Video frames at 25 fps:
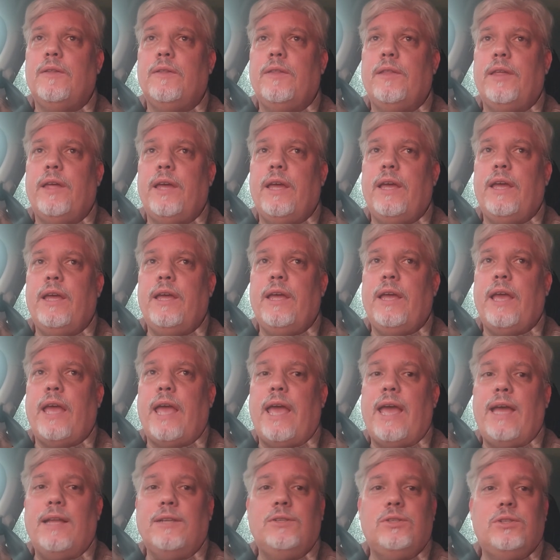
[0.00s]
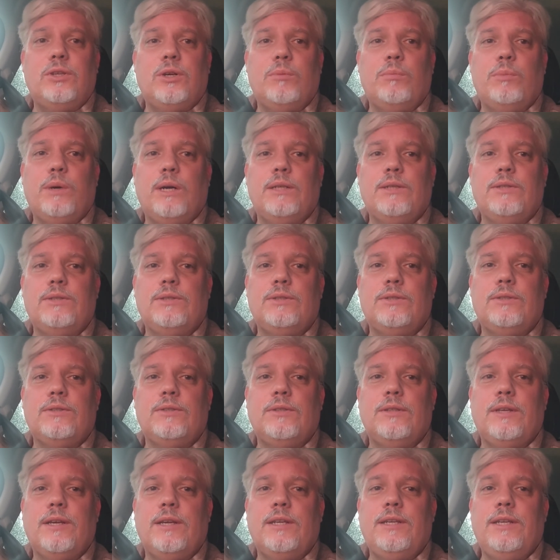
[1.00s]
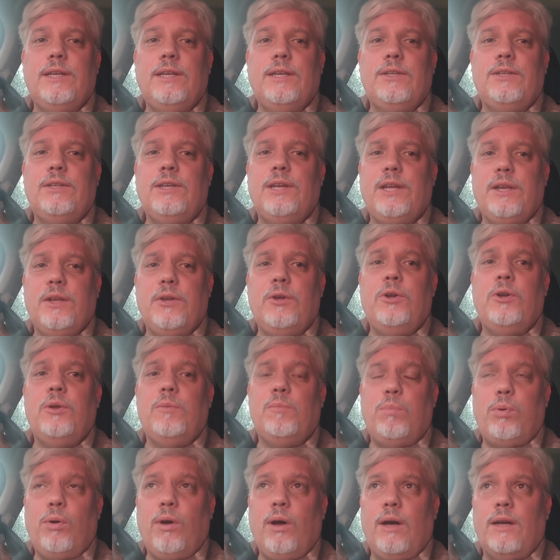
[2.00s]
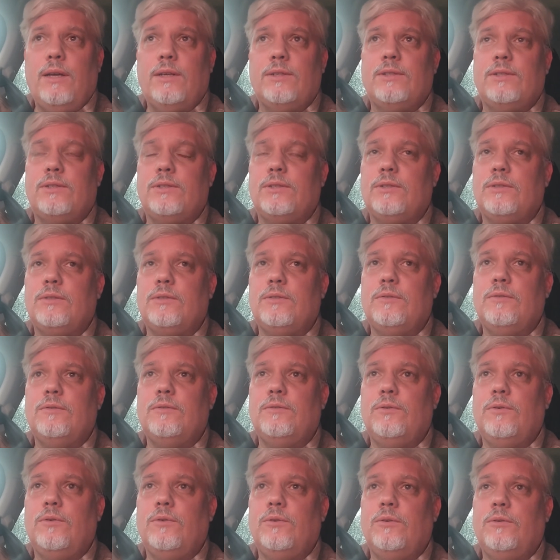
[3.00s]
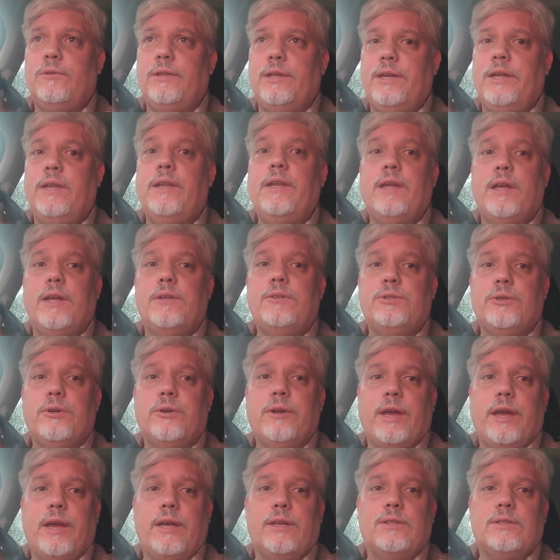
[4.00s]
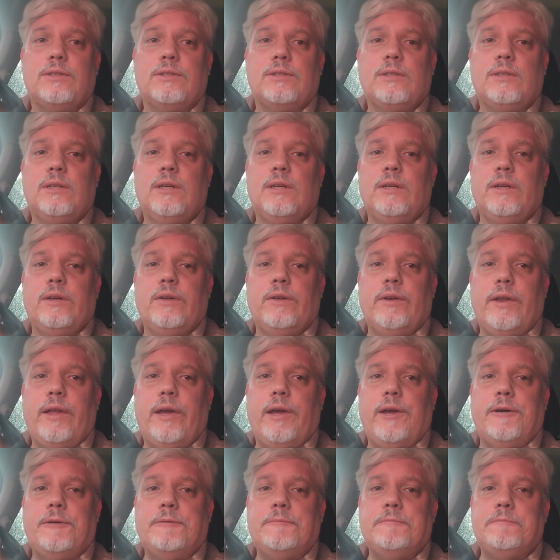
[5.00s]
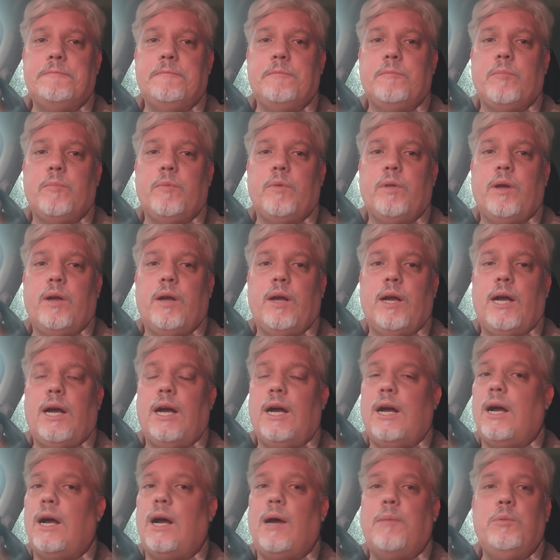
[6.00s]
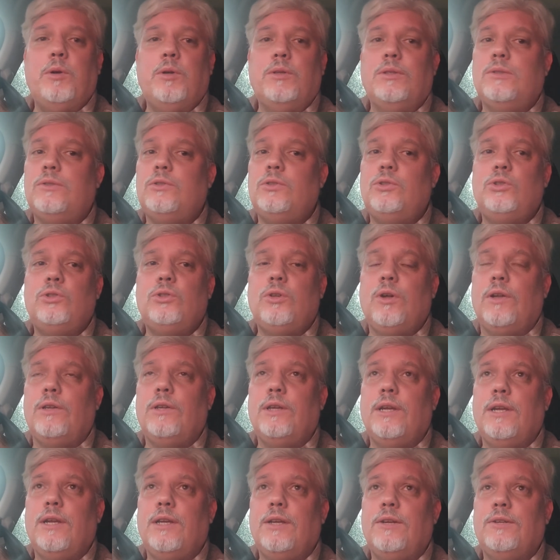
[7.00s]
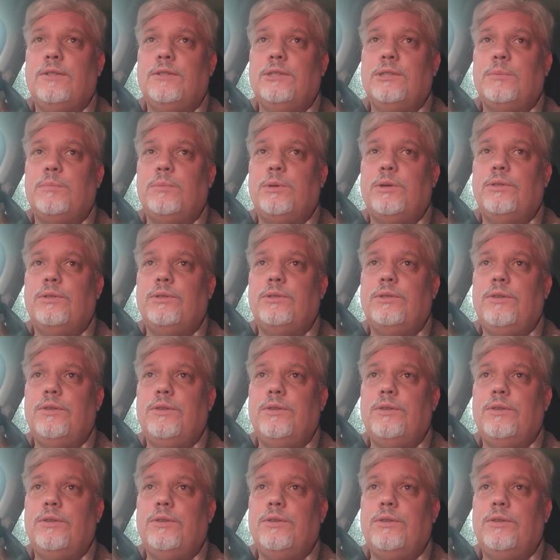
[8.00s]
they had so much they needed to get a good price for their natural gas. Now, I'm not starting any conspiracy